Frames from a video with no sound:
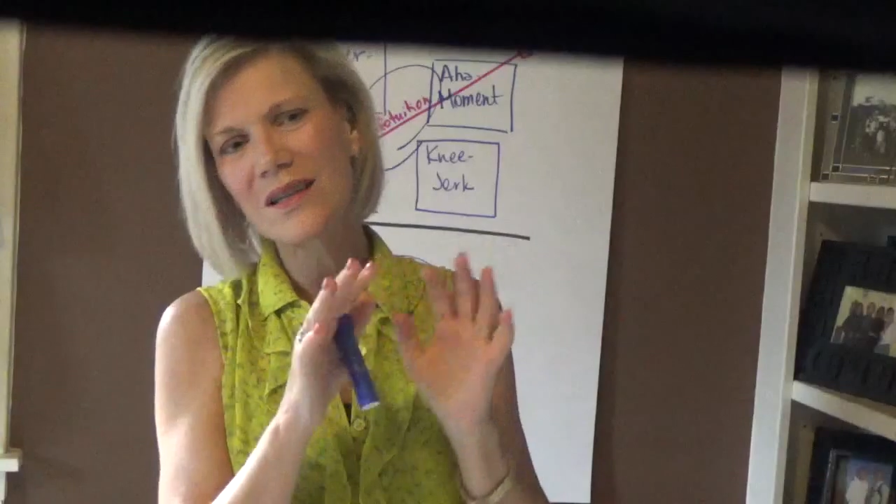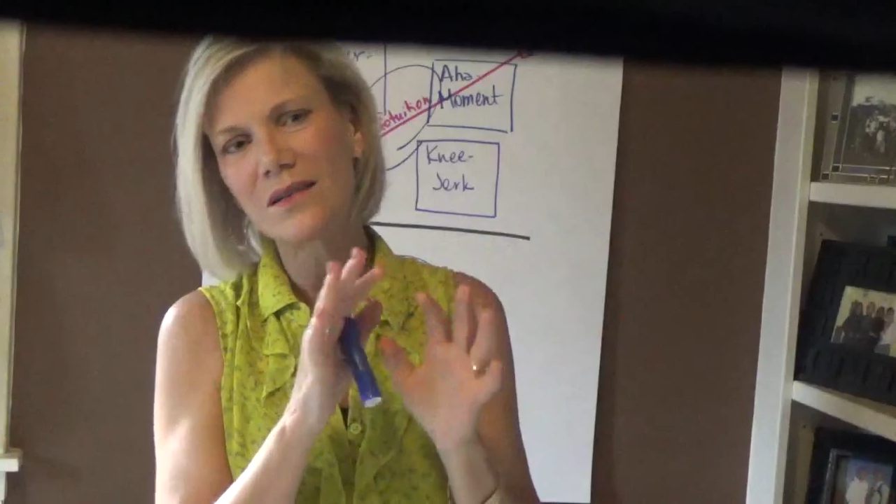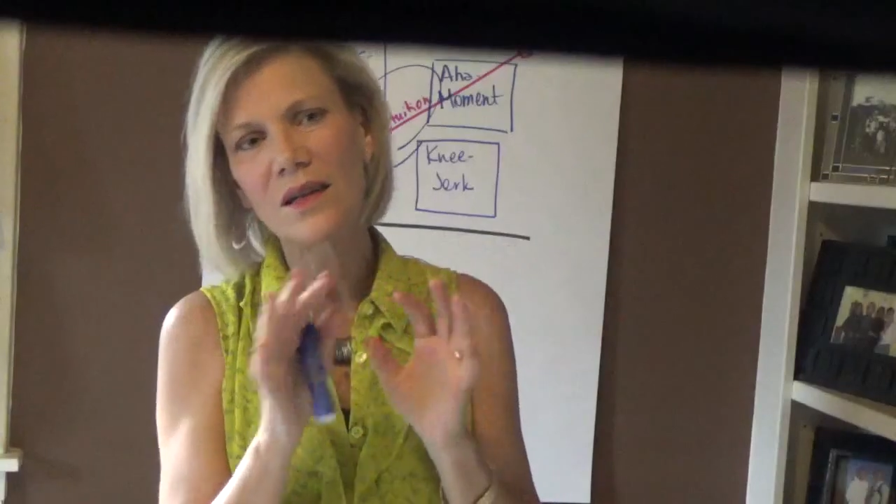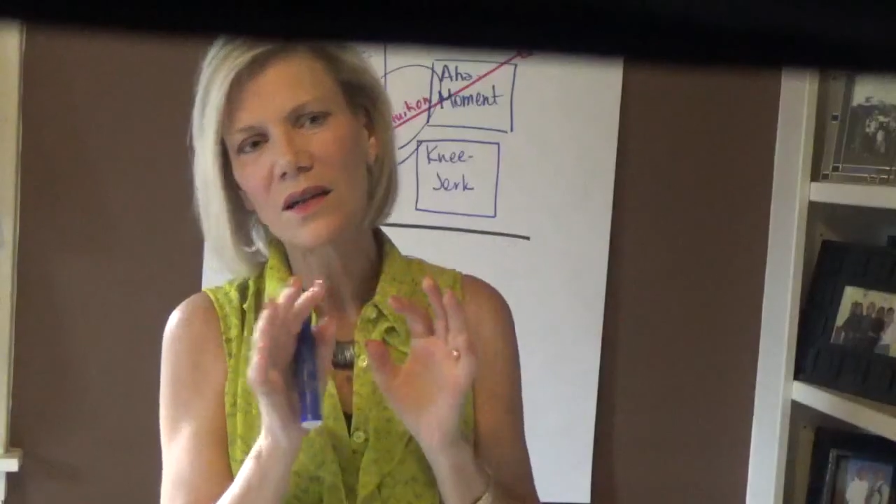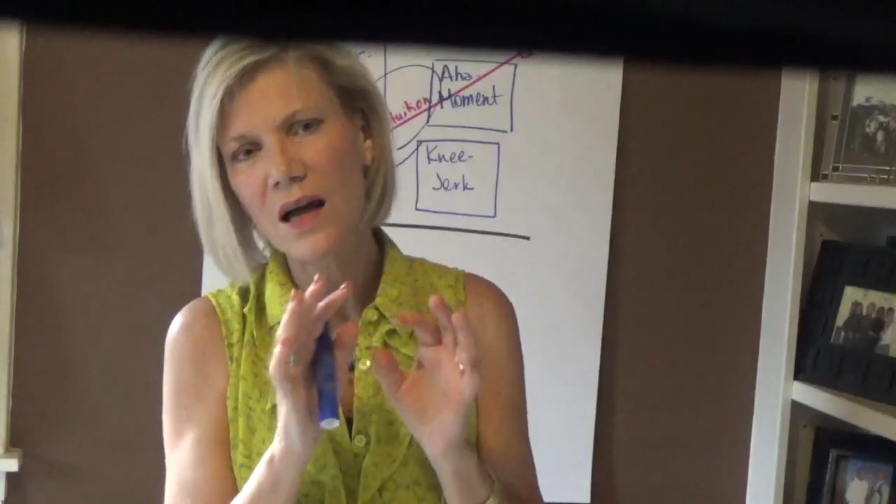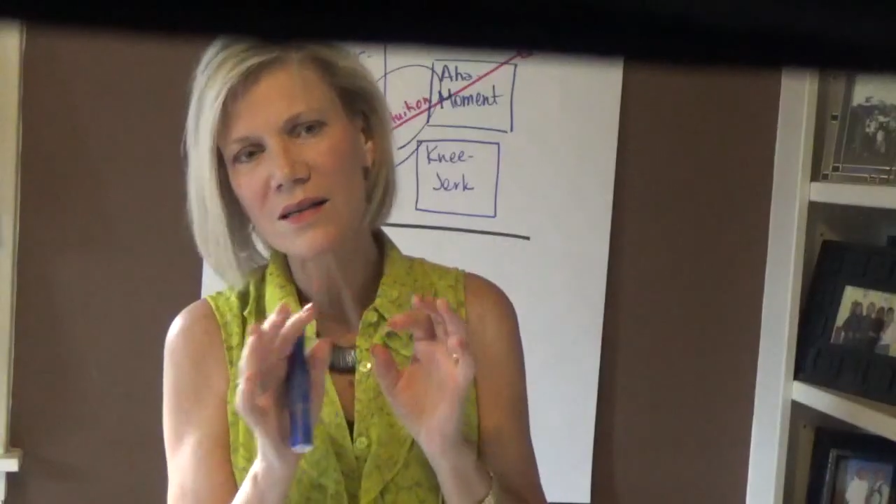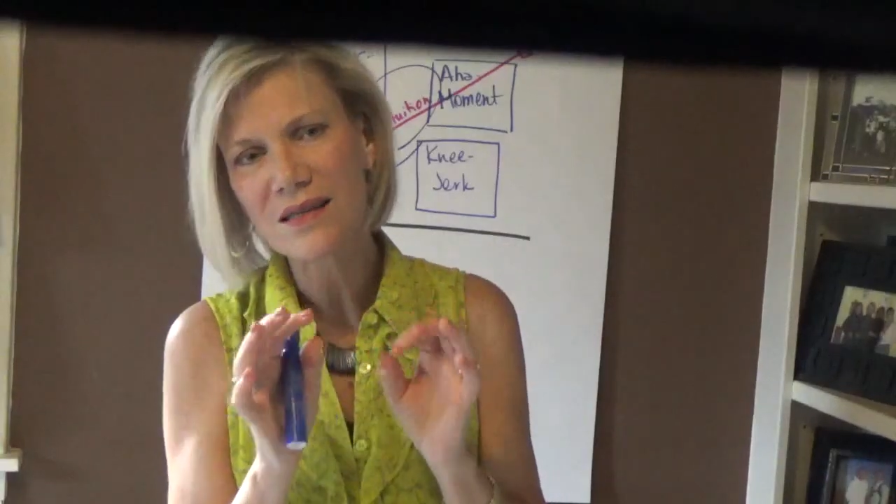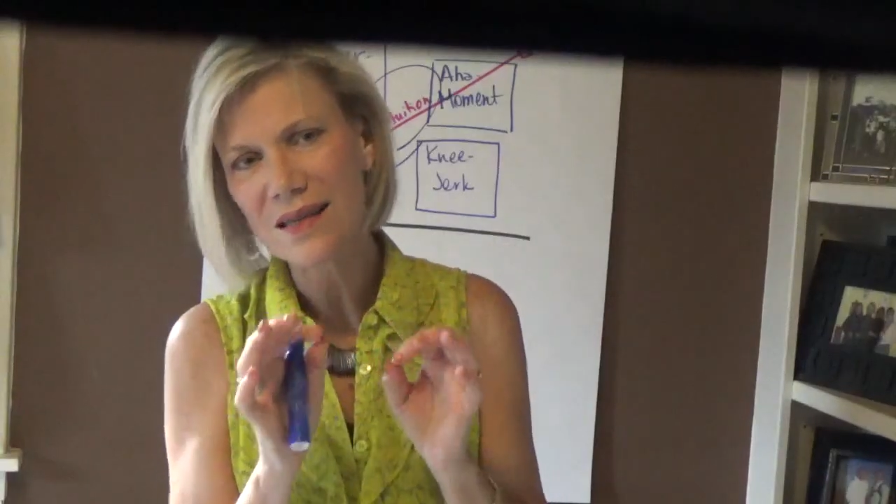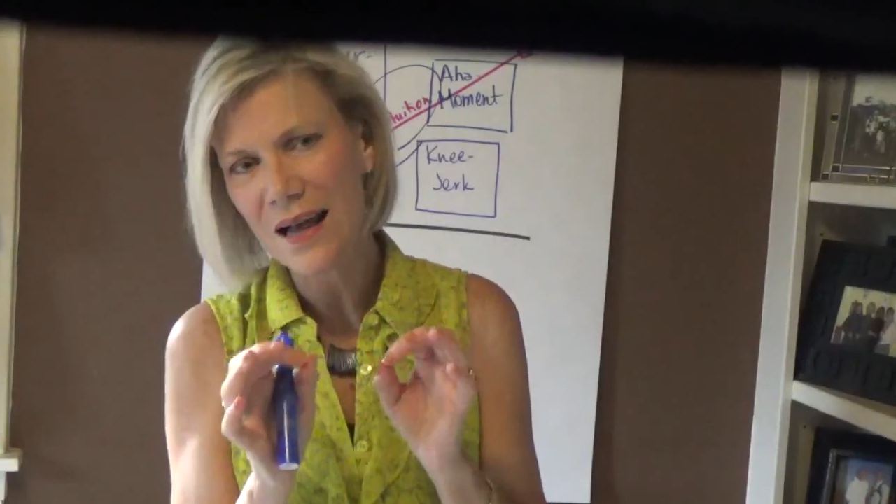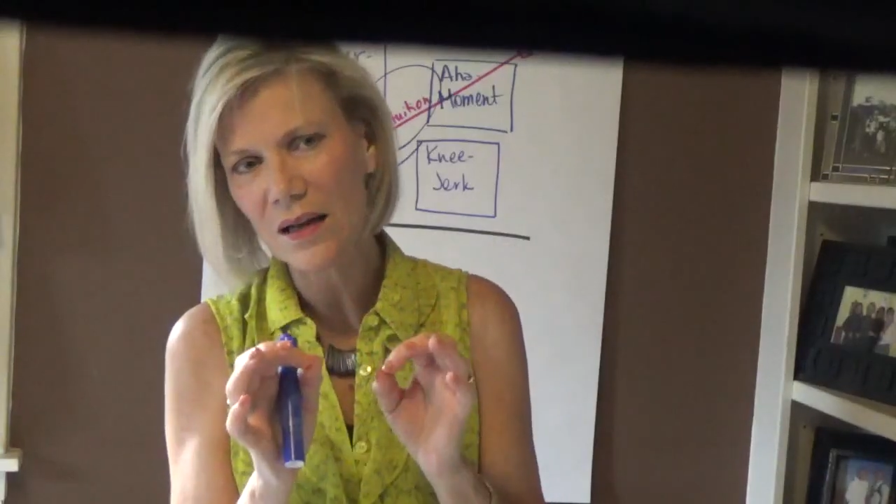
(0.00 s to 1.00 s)
little
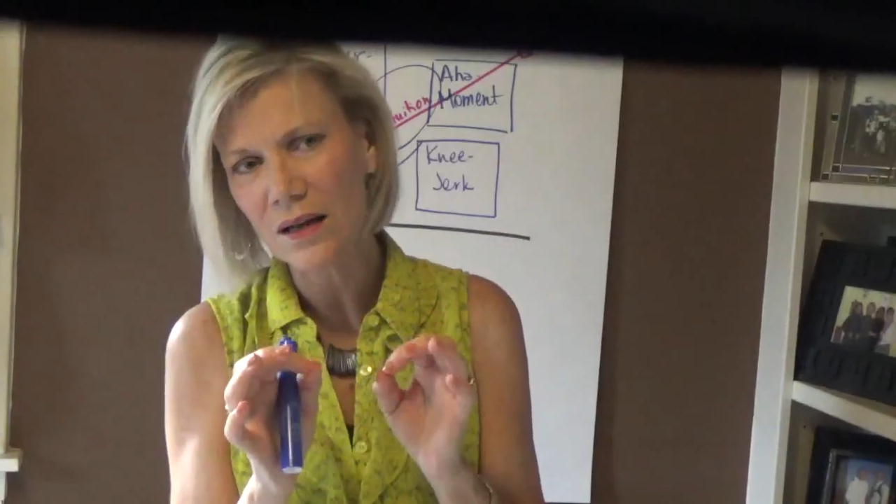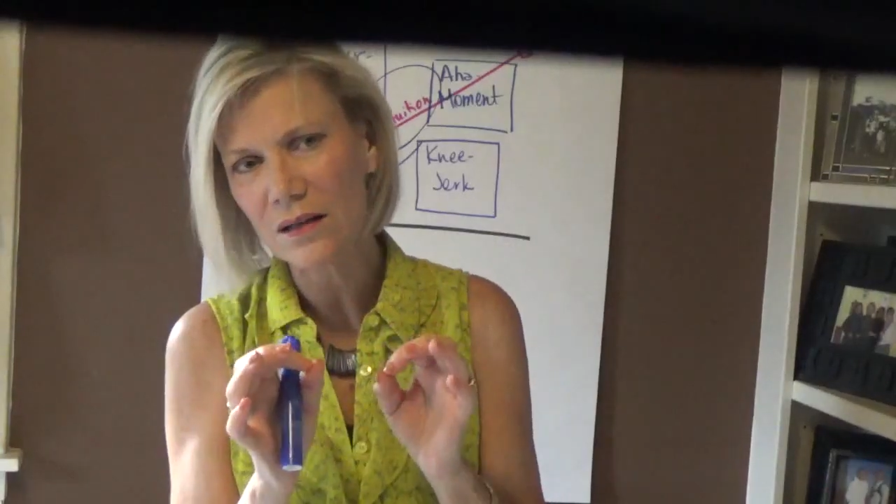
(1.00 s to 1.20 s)
unsettling,